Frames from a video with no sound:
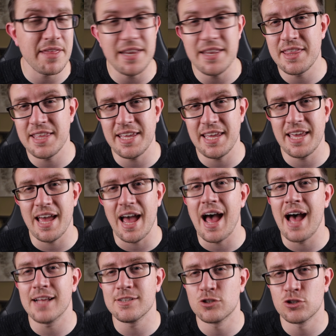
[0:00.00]
the end of the year, I
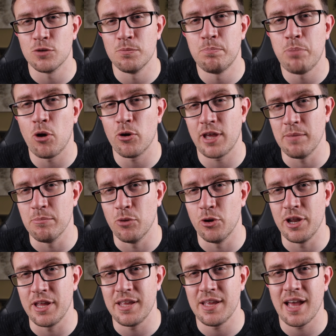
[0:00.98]
had some pocket
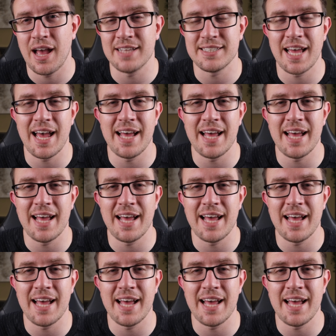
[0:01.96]
money as I